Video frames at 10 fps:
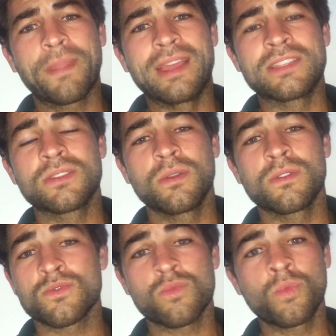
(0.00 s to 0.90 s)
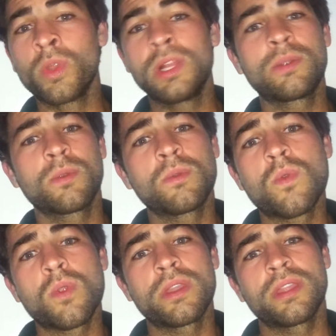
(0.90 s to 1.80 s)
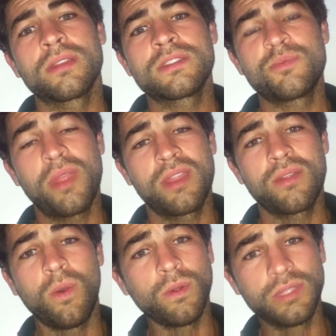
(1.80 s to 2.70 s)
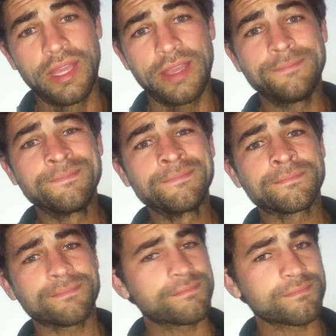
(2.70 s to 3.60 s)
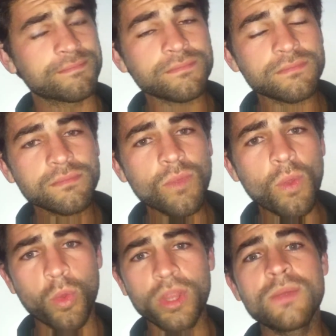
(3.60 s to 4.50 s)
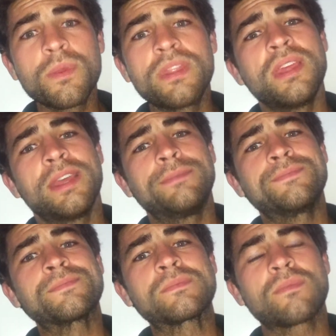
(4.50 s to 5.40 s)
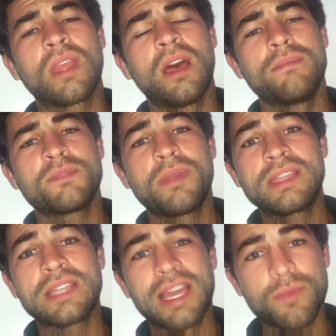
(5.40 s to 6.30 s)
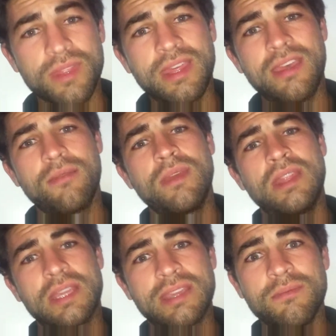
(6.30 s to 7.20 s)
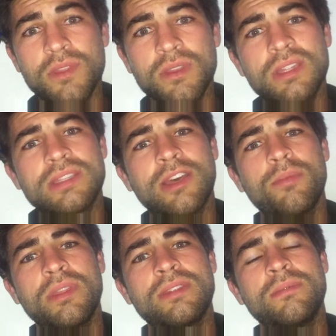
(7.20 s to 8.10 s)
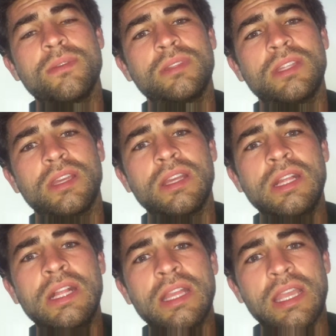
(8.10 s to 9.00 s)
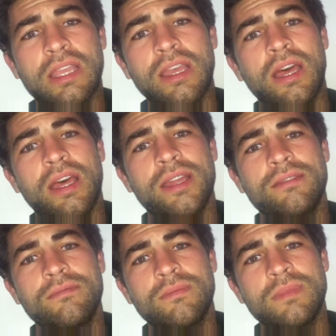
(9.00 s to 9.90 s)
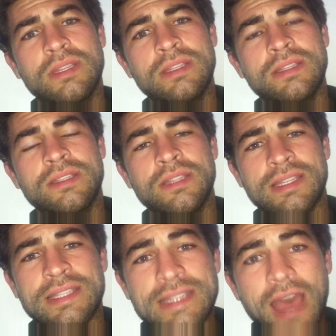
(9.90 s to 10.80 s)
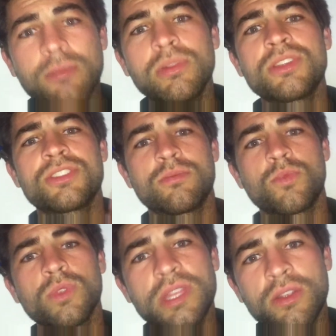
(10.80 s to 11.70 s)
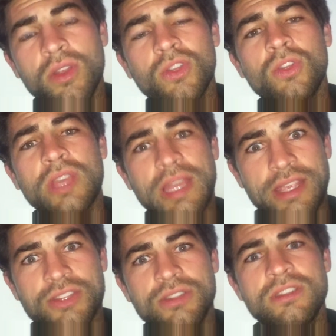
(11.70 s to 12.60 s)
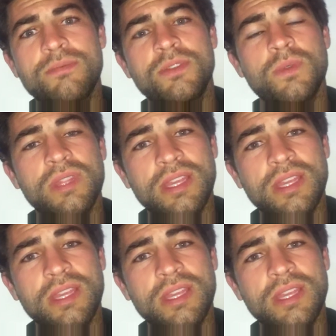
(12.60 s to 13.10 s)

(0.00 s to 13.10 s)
And so it was really rewarding spending the whole day working with them, um, spending time with them and the communities, helping to be able to uh, establish some really critical connections between the